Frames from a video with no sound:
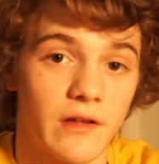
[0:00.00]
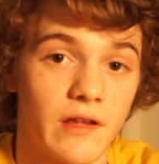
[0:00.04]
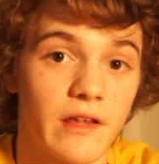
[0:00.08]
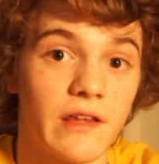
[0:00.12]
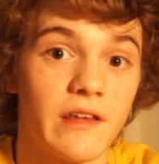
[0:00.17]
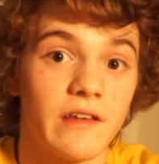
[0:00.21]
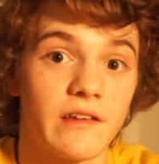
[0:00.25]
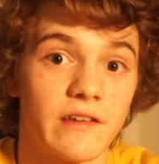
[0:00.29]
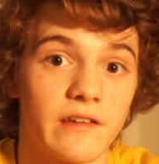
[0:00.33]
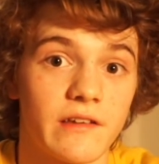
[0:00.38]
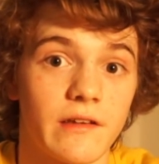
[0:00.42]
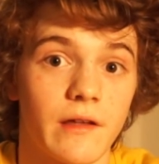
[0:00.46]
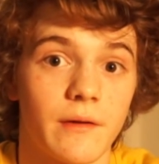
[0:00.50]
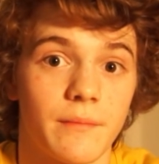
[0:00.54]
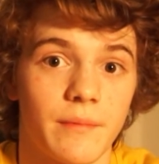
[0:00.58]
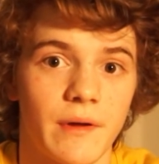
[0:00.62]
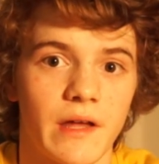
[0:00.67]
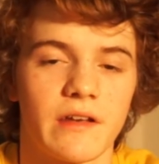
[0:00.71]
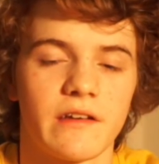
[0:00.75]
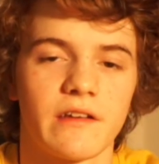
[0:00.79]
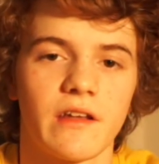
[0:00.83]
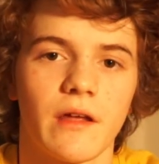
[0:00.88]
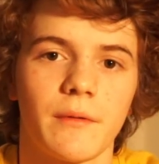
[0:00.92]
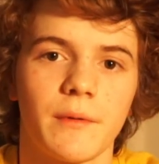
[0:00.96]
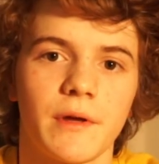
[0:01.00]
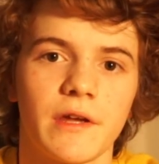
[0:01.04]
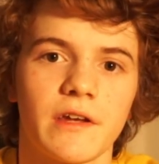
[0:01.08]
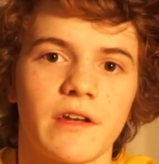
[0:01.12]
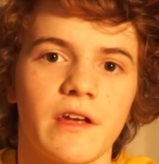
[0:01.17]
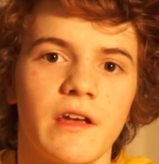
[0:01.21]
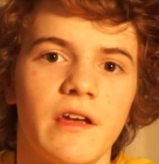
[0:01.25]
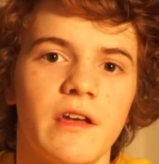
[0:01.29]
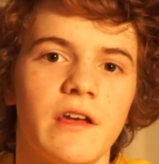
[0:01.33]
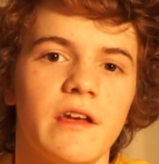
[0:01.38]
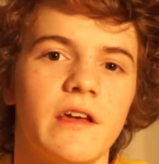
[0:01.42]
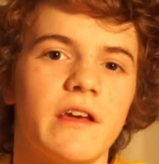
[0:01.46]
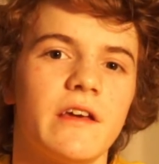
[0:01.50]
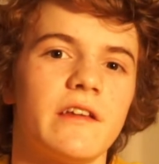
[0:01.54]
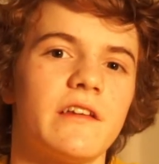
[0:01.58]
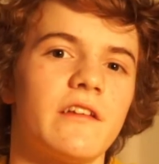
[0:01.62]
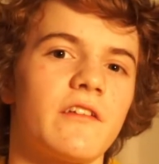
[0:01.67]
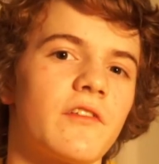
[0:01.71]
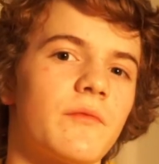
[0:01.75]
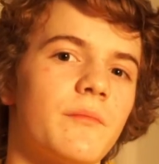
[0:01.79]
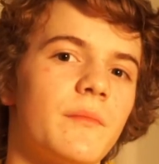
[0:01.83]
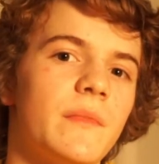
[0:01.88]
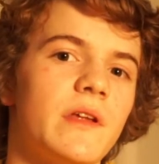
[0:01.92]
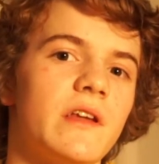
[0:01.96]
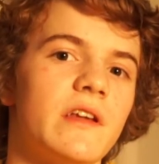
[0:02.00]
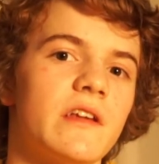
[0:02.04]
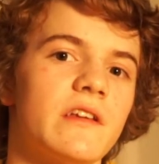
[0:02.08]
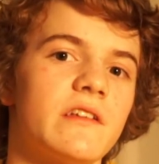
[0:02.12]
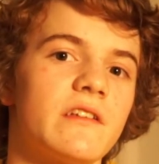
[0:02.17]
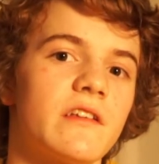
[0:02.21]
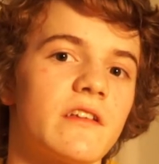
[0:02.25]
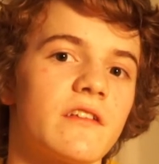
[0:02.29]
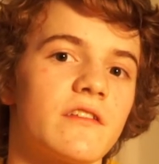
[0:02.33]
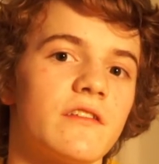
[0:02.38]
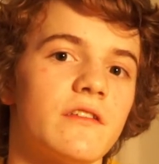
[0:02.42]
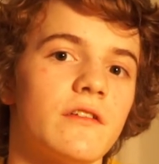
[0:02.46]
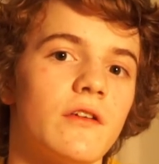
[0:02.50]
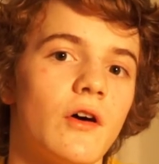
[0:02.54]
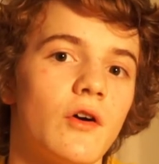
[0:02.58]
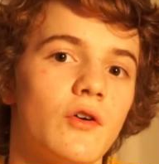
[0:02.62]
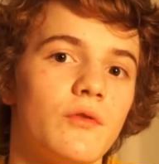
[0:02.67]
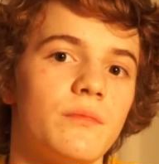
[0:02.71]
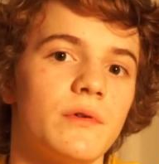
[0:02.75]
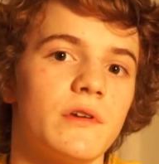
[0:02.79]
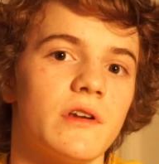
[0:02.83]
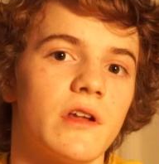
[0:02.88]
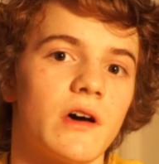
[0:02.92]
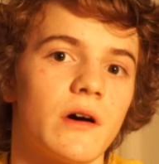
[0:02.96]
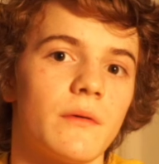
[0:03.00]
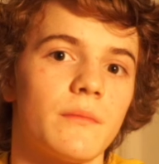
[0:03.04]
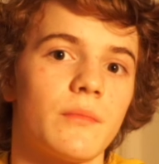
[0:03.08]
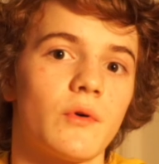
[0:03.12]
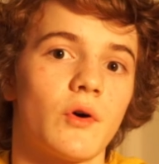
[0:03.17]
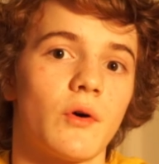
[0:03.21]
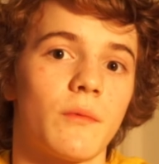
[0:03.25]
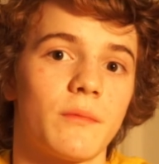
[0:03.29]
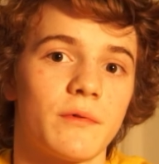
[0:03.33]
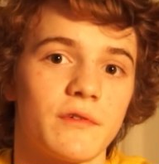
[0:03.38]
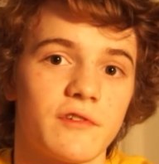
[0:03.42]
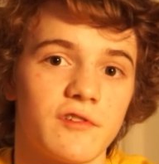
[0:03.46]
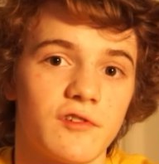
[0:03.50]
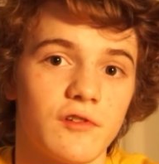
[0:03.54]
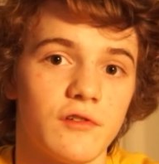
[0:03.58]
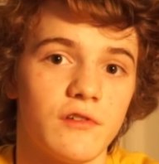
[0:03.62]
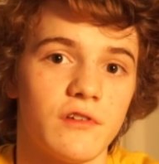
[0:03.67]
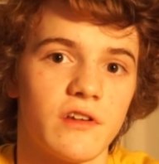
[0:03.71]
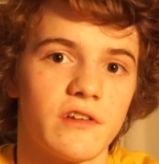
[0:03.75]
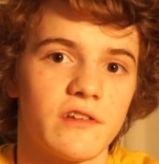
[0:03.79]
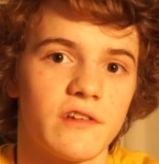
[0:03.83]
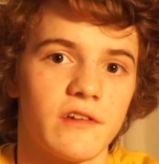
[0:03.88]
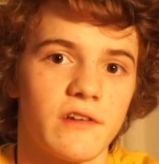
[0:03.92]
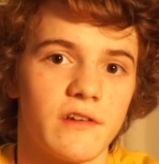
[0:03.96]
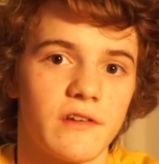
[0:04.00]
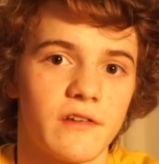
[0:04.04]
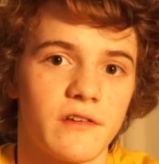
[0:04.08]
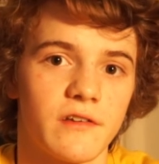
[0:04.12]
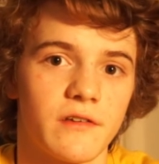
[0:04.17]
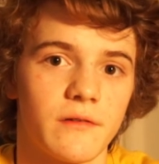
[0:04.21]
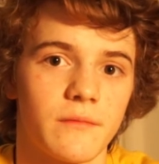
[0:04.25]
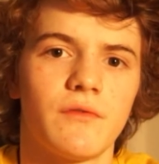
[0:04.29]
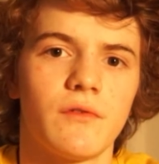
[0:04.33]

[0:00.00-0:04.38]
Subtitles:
is a pandemic, it doesn't mean it doesn't open up opportunities.